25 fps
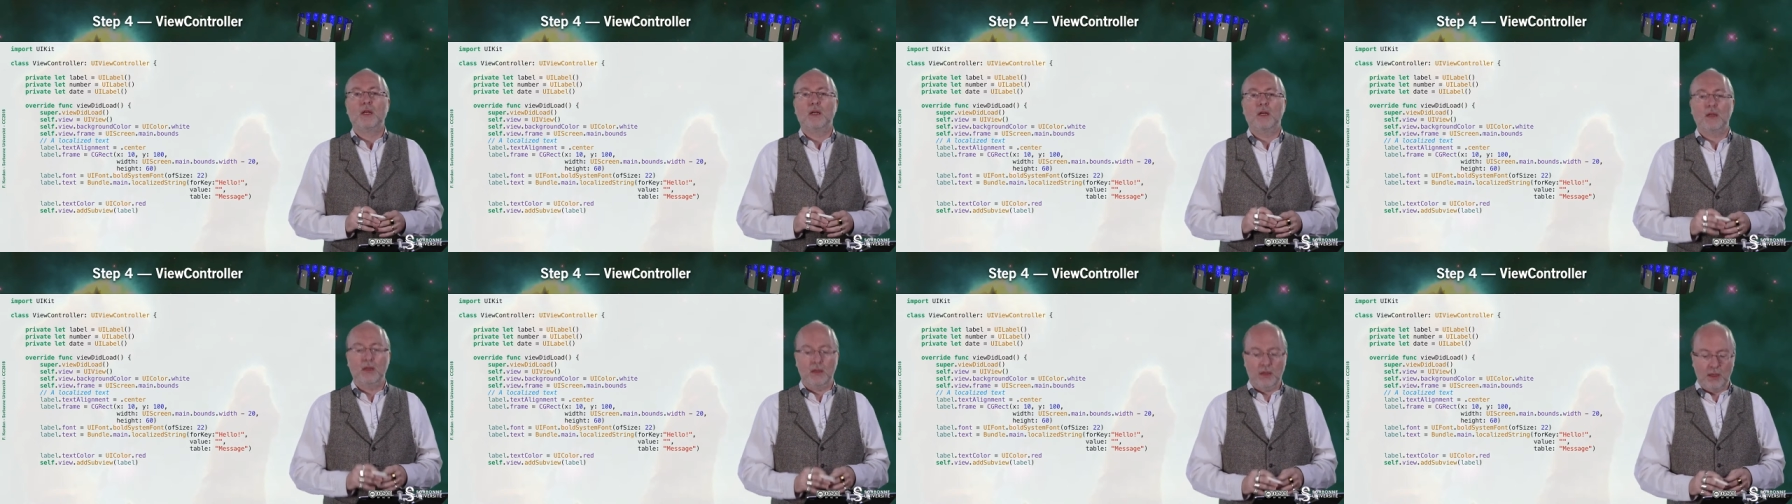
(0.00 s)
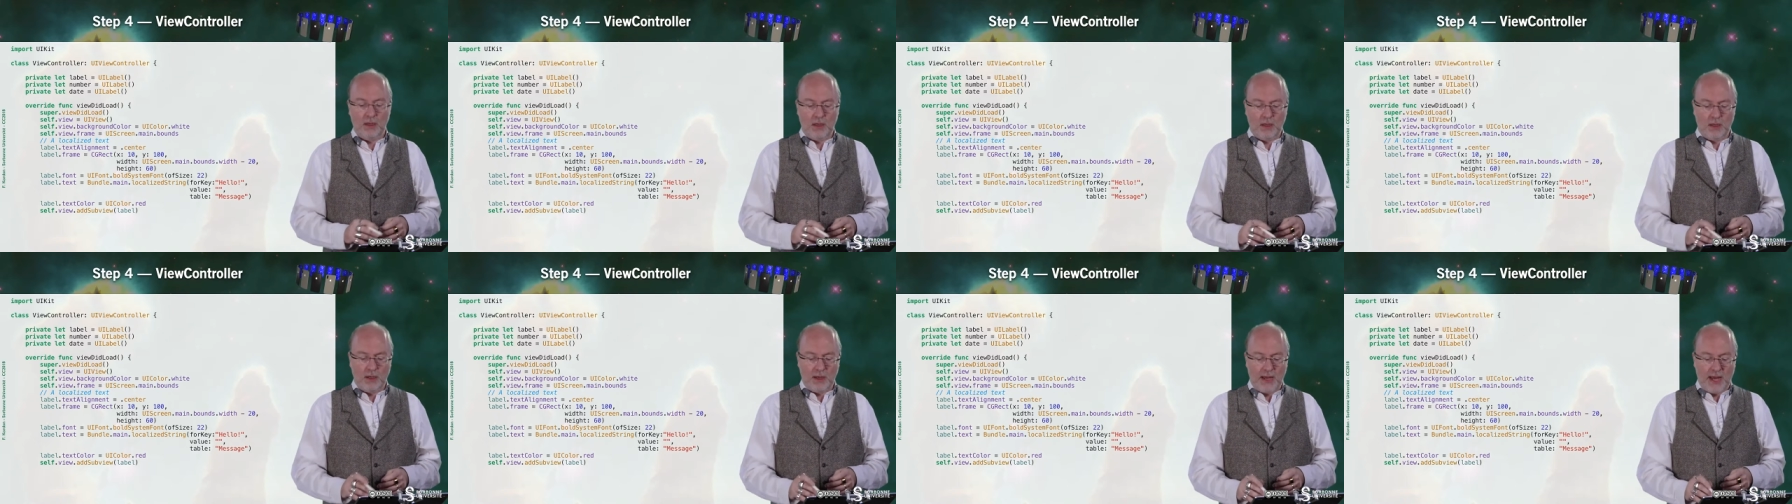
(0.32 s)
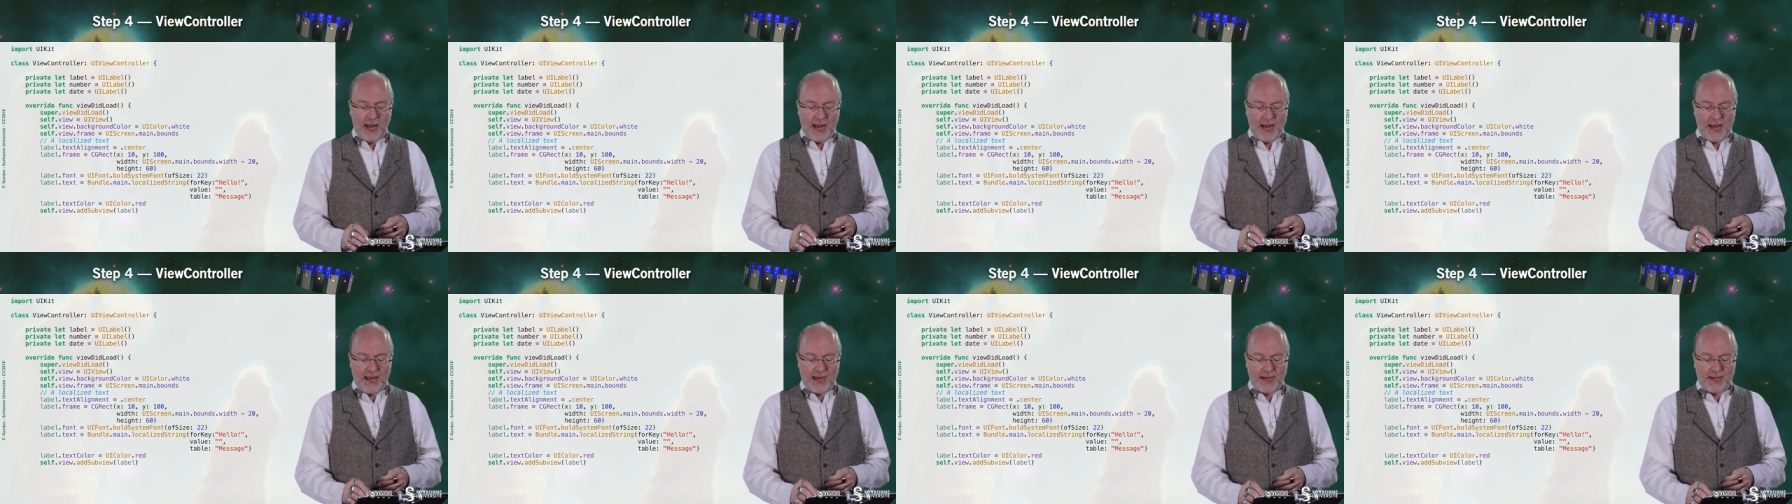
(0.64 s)
Uh,
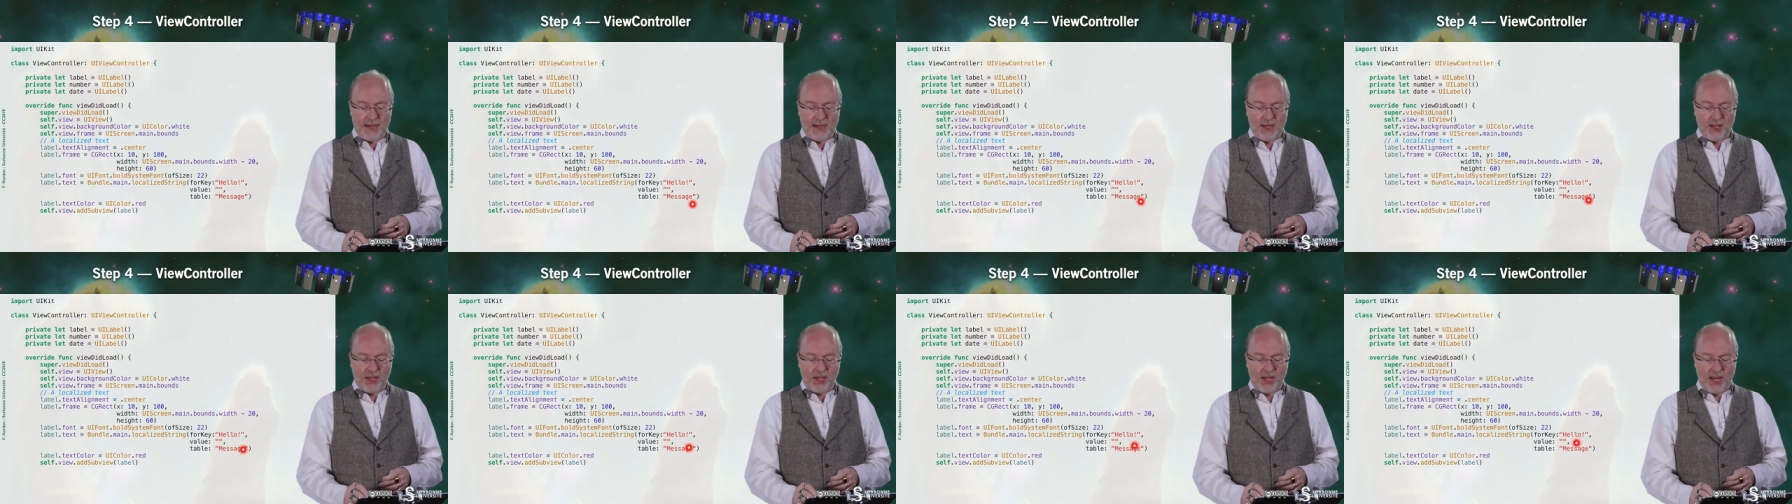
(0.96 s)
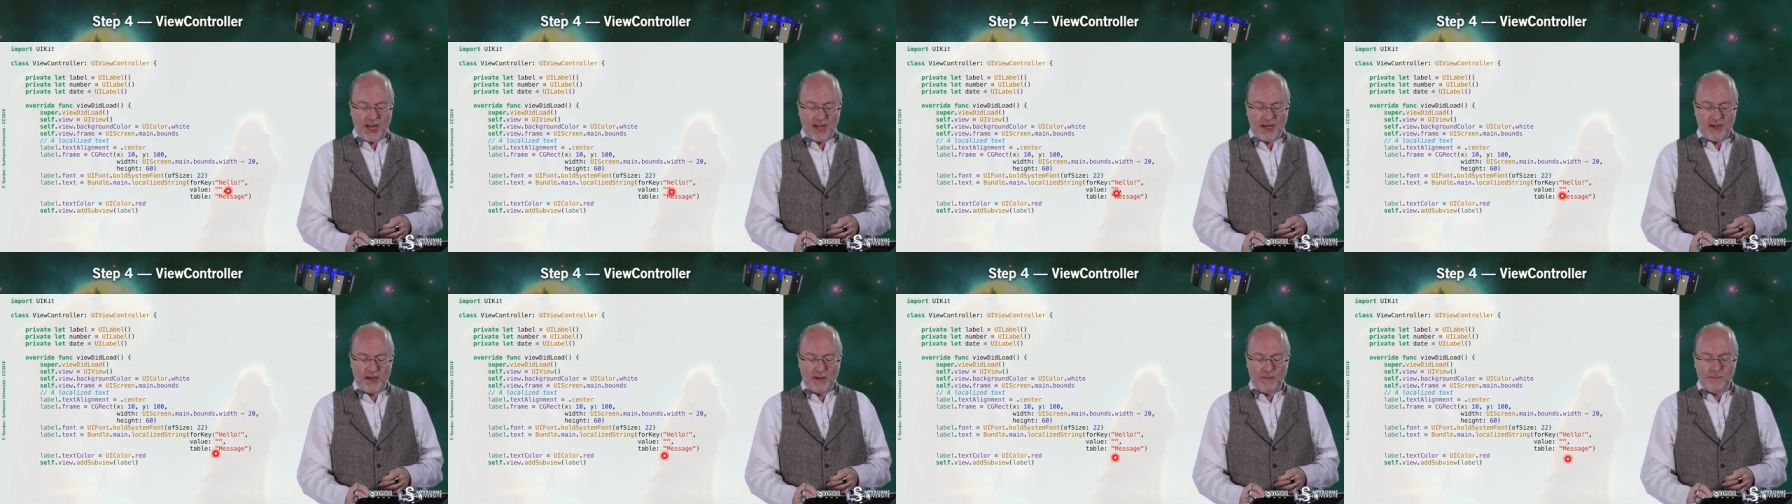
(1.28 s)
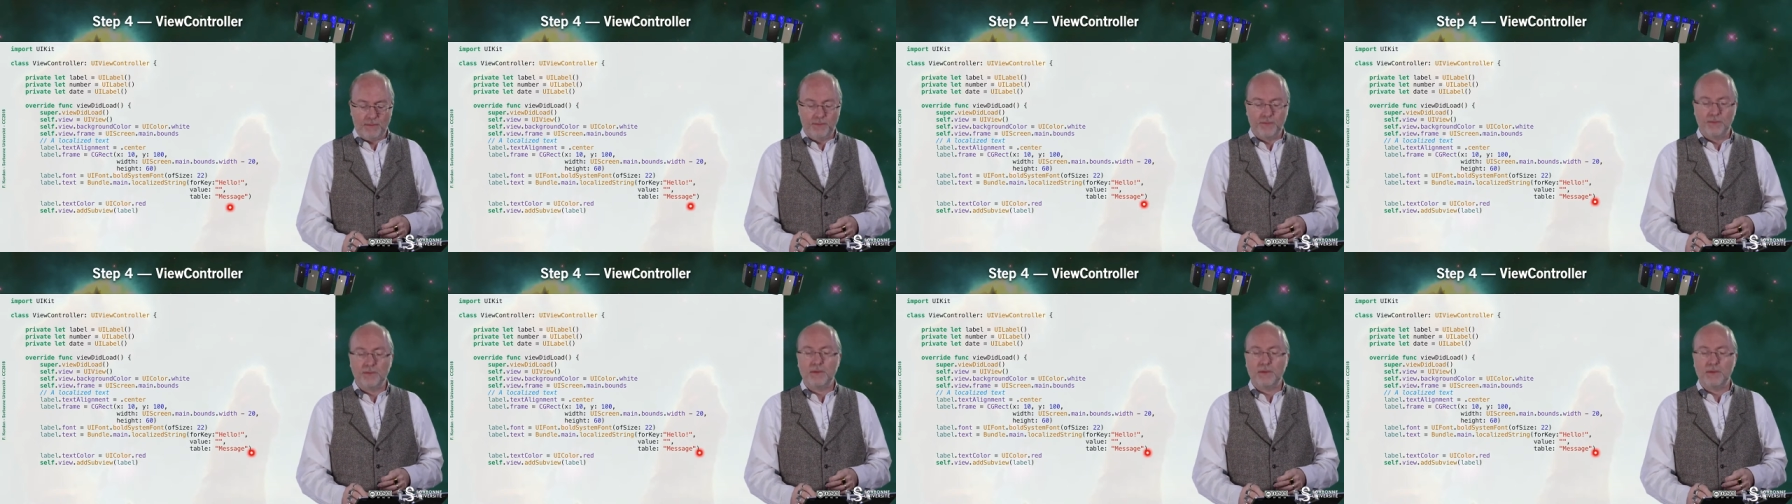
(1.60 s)
and then